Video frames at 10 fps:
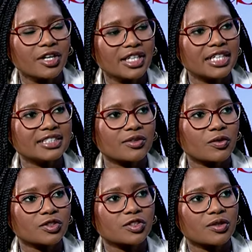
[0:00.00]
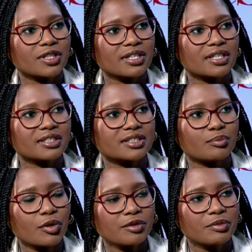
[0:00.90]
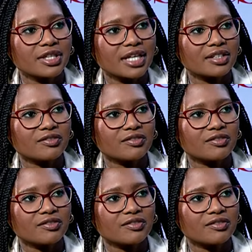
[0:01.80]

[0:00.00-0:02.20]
earnings and also the disappointment that